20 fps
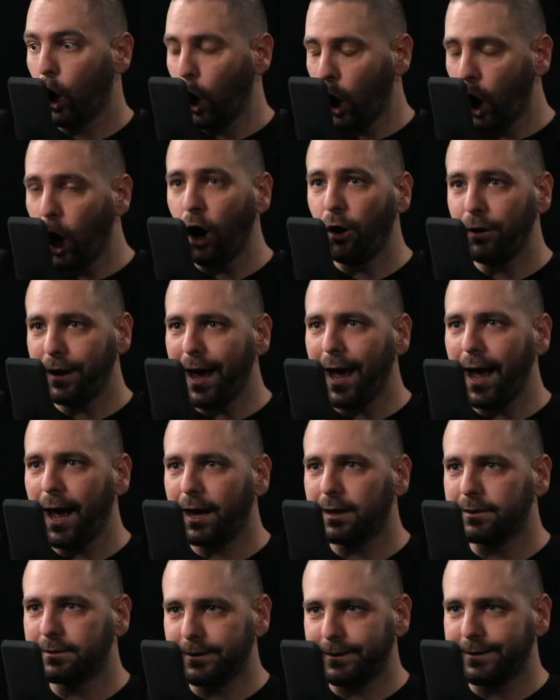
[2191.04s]
Oh,
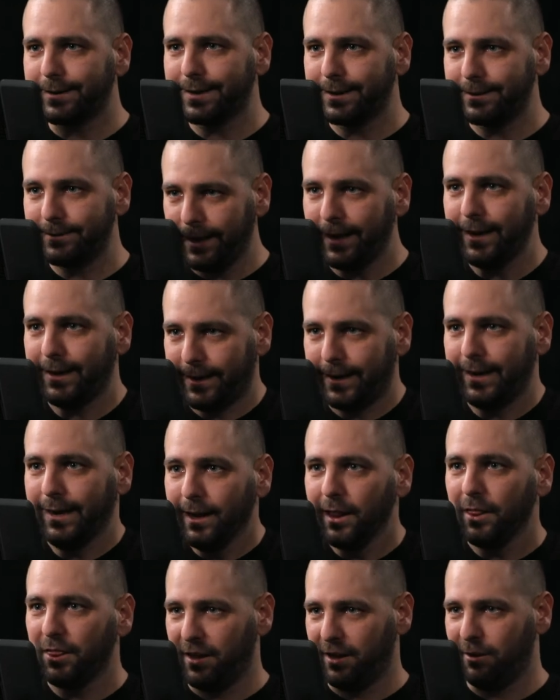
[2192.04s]
yeah. They they
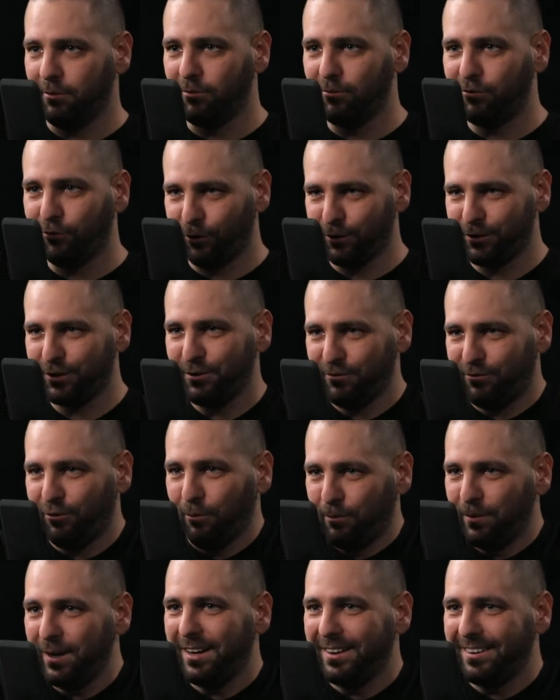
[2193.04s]
kill them for, the,
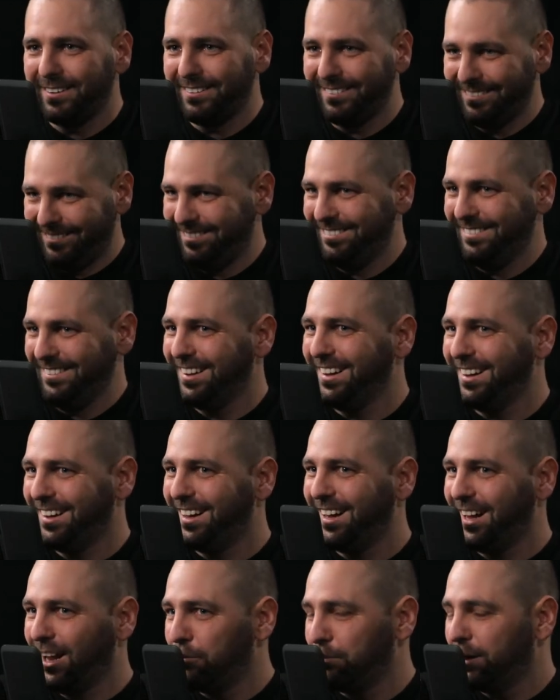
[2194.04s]
for being
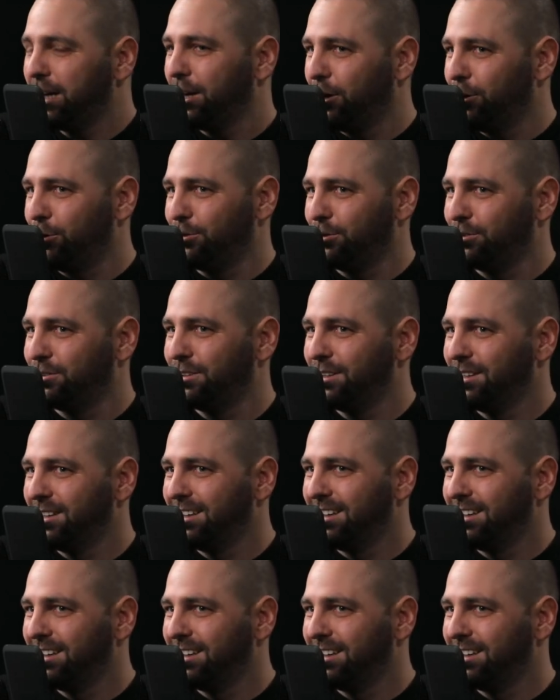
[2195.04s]
albinos.